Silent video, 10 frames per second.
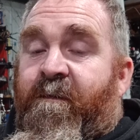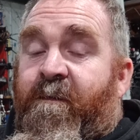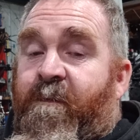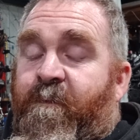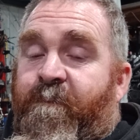
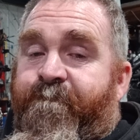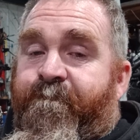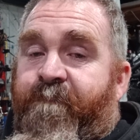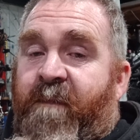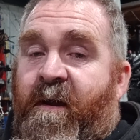Oh,
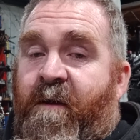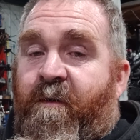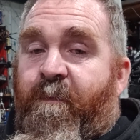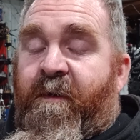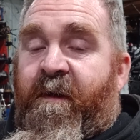
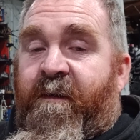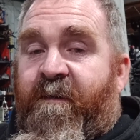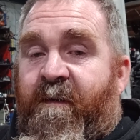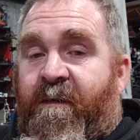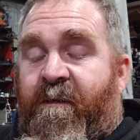RIP
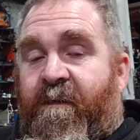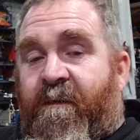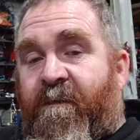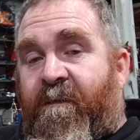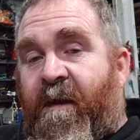to
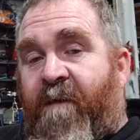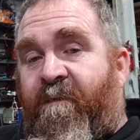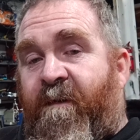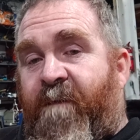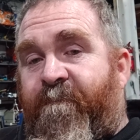
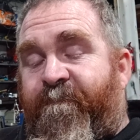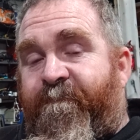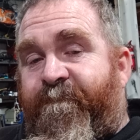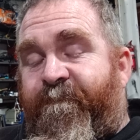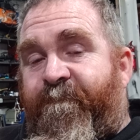Hendrik.
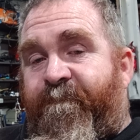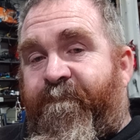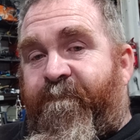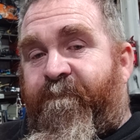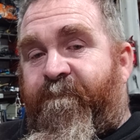
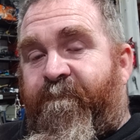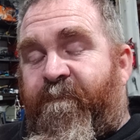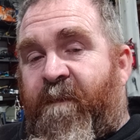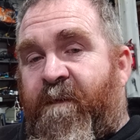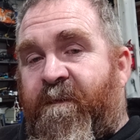
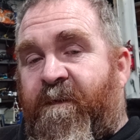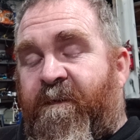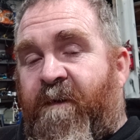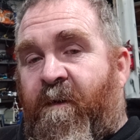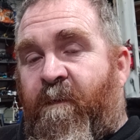It was good
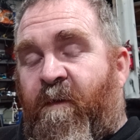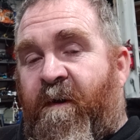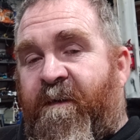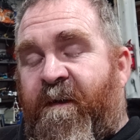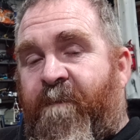to know him
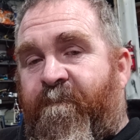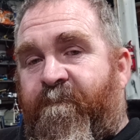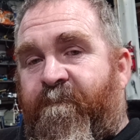when I did.